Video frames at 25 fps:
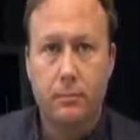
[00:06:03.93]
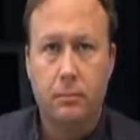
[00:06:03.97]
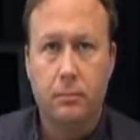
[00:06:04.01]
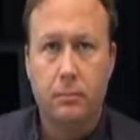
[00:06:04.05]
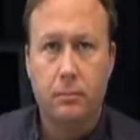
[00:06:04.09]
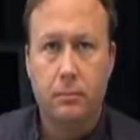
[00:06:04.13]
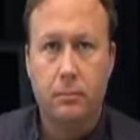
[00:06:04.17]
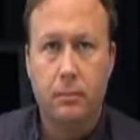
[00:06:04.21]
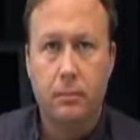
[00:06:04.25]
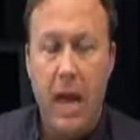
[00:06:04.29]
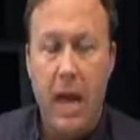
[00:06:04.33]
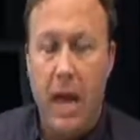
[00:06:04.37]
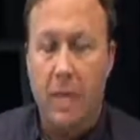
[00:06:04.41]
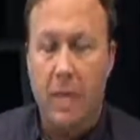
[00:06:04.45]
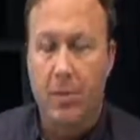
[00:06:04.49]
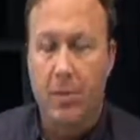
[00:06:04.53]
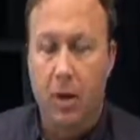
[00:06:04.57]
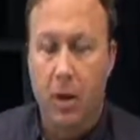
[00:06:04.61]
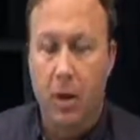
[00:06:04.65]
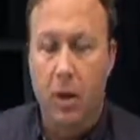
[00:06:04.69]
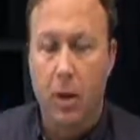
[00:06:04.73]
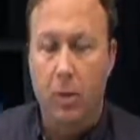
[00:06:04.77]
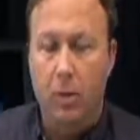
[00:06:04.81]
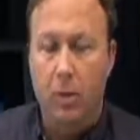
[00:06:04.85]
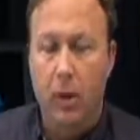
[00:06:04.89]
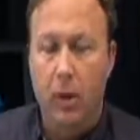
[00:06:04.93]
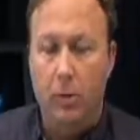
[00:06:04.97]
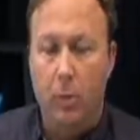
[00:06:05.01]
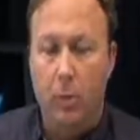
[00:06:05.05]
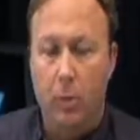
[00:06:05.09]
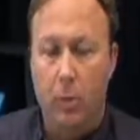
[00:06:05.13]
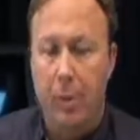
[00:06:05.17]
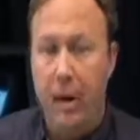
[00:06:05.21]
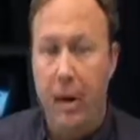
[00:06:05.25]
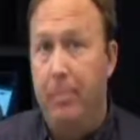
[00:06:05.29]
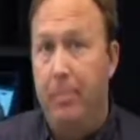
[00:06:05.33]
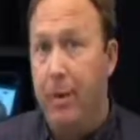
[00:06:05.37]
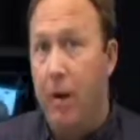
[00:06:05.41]
You know. Absolutely.
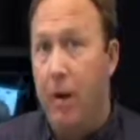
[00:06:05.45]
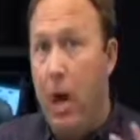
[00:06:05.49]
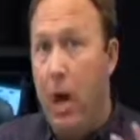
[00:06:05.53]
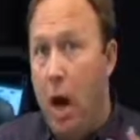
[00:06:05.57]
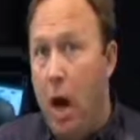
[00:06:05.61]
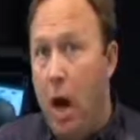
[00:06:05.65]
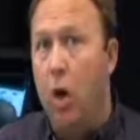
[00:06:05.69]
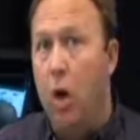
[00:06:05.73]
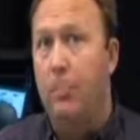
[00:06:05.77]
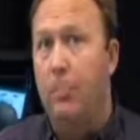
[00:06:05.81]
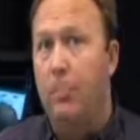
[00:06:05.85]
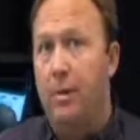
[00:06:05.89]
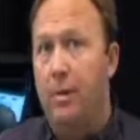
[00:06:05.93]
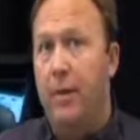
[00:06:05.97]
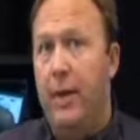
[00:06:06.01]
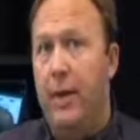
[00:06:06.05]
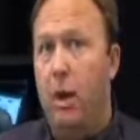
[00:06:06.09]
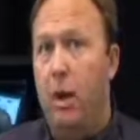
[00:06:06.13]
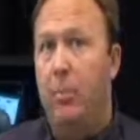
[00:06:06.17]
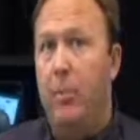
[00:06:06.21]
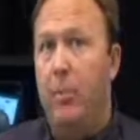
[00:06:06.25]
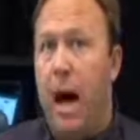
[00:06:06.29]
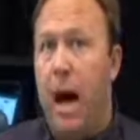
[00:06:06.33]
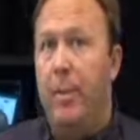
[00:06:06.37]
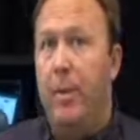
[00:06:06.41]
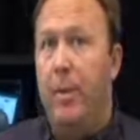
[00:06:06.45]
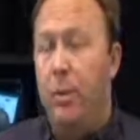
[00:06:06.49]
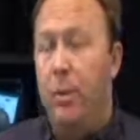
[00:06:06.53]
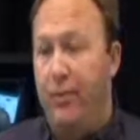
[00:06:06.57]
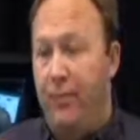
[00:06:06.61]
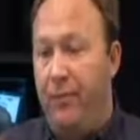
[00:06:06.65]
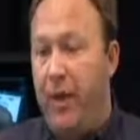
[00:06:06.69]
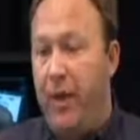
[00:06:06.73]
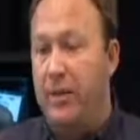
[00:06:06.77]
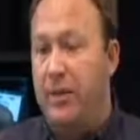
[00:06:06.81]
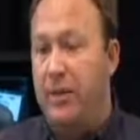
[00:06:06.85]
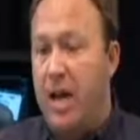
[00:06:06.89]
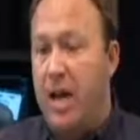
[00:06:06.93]
Well, people hoped that Obama would
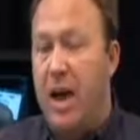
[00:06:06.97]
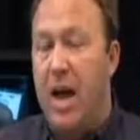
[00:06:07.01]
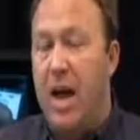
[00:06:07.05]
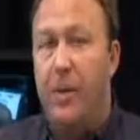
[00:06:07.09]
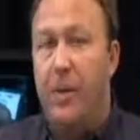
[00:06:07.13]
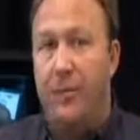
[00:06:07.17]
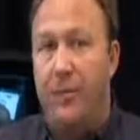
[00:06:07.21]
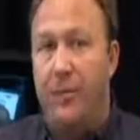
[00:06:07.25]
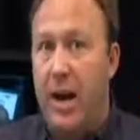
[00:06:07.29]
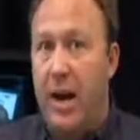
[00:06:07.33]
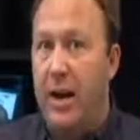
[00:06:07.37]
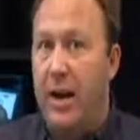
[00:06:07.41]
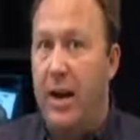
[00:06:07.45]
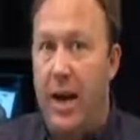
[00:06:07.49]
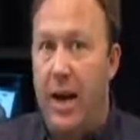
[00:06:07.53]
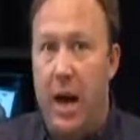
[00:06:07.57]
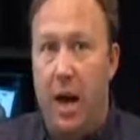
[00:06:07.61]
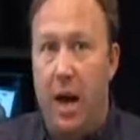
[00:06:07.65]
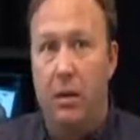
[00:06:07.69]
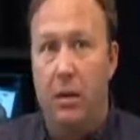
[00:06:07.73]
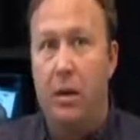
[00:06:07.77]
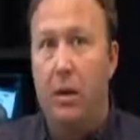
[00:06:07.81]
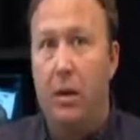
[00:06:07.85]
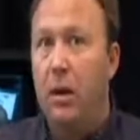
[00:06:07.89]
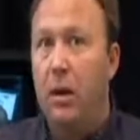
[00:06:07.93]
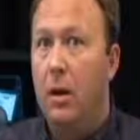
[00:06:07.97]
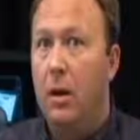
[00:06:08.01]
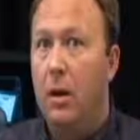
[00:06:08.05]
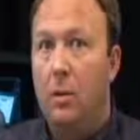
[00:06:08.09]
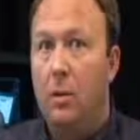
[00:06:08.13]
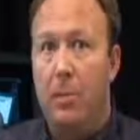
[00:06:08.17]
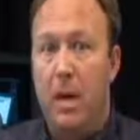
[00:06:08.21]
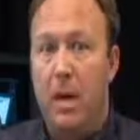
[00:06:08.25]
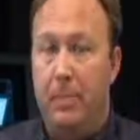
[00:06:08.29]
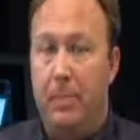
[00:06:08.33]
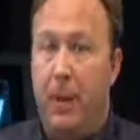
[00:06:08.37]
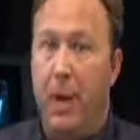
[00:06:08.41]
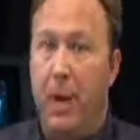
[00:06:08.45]
fix that. Now they're finding out
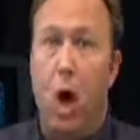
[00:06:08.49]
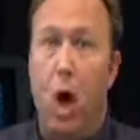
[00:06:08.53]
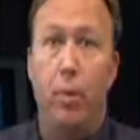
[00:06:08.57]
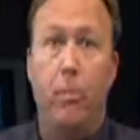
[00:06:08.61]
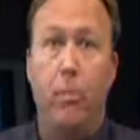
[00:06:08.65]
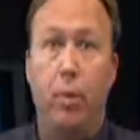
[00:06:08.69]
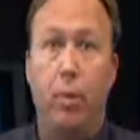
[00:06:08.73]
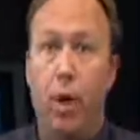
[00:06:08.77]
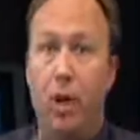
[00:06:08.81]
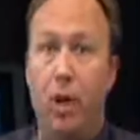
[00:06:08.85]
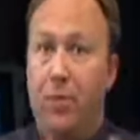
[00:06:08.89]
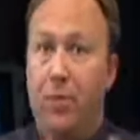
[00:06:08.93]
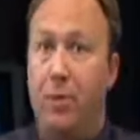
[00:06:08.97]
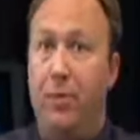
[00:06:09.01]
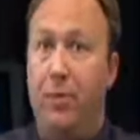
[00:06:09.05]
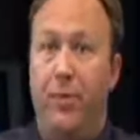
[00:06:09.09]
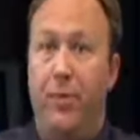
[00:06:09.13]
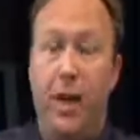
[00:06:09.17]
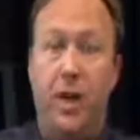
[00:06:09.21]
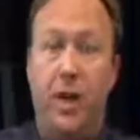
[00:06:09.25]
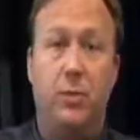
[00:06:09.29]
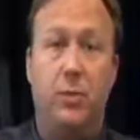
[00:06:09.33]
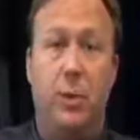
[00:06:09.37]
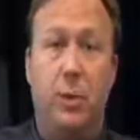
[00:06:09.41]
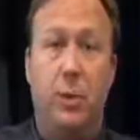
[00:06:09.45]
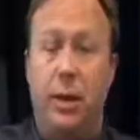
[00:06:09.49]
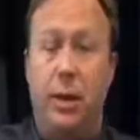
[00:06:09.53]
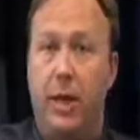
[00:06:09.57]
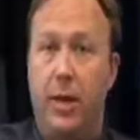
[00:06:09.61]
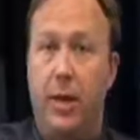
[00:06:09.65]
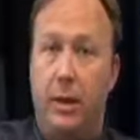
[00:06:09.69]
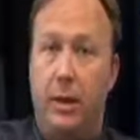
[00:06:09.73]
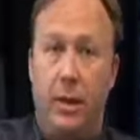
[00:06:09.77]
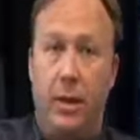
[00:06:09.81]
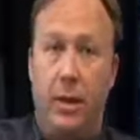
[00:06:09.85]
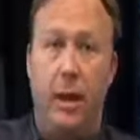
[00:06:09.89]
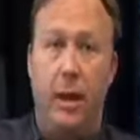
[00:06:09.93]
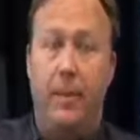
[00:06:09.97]
people hoped Bush would fix what
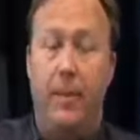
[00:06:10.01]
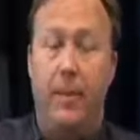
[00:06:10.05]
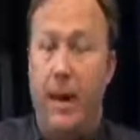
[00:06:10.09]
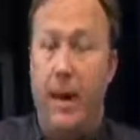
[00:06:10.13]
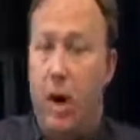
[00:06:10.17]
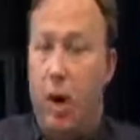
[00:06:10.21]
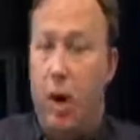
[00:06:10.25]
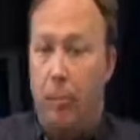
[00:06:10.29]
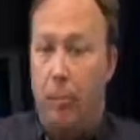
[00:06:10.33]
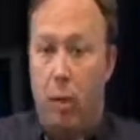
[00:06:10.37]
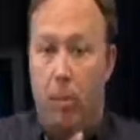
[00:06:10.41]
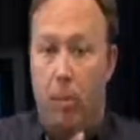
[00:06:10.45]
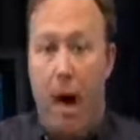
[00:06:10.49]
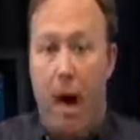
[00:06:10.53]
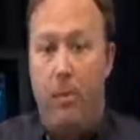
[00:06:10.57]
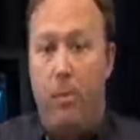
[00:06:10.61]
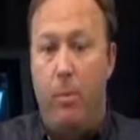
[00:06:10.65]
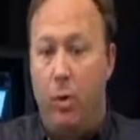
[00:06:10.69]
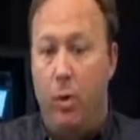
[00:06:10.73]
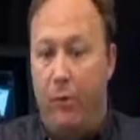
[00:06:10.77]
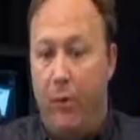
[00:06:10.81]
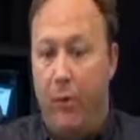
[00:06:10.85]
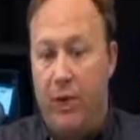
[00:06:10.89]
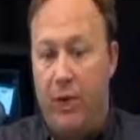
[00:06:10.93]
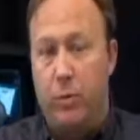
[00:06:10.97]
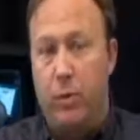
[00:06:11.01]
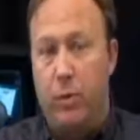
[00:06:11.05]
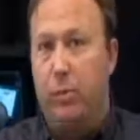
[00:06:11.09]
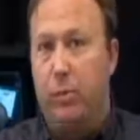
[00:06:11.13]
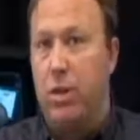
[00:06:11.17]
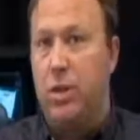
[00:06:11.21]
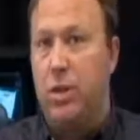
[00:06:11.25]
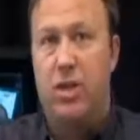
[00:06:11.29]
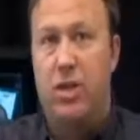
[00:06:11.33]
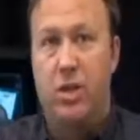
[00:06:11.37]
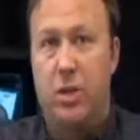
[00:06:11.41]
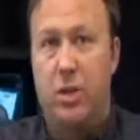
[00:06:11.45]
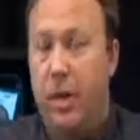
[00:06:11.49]
Clinton did, and they hoped Obama would fix what
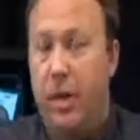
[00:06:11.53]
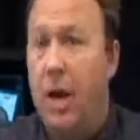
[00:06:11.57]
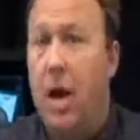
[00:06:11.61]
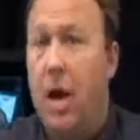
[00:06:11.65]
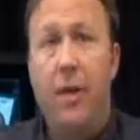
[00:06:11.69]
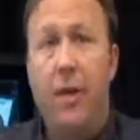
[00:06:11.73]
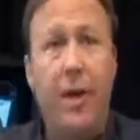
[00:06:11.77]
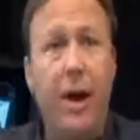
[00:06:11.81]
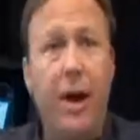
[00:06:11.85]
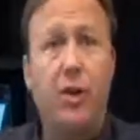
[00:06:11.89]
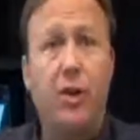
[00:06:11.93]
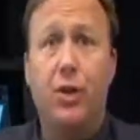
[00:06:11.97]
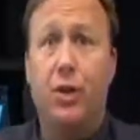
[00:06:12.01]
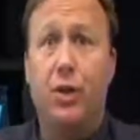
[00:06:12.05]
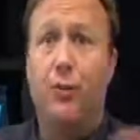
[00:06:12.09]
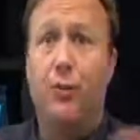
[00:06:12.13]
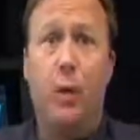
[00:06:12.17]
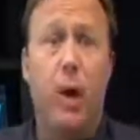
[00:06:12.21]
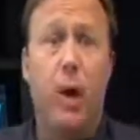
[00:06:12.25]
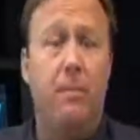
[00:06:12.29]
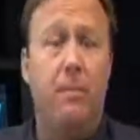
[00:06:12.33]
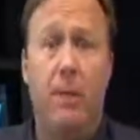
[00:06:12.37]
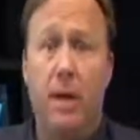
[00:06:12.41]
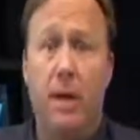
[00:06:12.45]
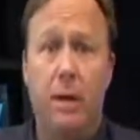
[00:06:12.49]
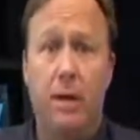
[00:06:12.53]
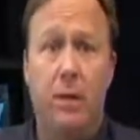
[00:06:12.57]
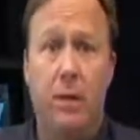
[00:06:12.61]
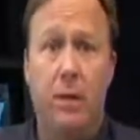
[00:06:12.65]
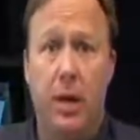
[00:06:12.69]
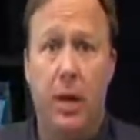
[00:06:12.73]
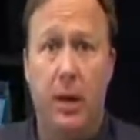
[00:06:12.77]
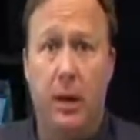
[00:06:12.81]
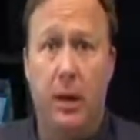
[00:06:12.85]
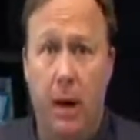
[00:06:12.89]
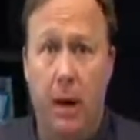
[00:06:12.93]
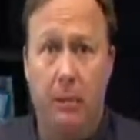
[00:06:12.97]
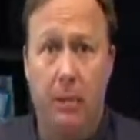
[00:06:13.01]
Bush is doing. They're just front men
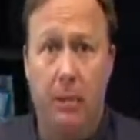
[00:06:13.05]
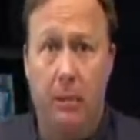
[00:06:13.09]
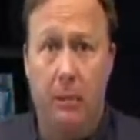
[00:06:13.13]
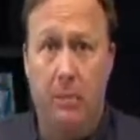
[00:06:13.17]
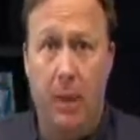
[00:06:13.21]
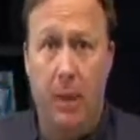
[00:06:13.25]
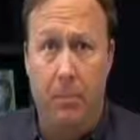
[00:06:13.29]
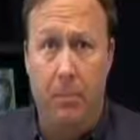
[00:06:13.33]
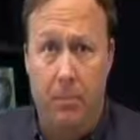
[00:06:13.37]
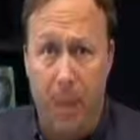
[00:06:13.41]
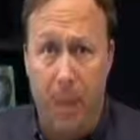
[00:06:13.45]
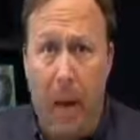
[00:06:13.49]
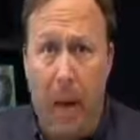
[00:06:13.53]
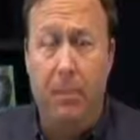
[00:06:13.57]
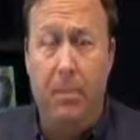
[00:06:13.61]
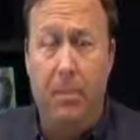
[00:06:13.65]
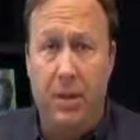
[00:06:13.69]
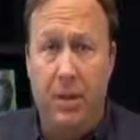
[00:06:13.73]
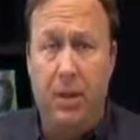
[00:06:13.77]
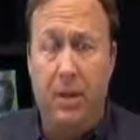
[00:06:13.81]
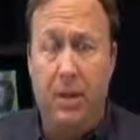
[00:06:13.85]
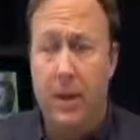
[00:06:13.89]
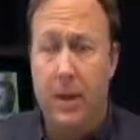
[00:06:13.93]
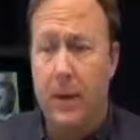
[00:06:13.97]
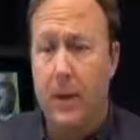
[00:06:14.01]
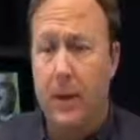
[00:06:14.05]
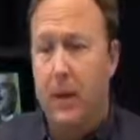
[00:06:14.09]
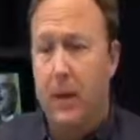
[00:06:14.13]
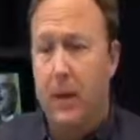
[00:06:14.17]
and, and, and, and, puppets.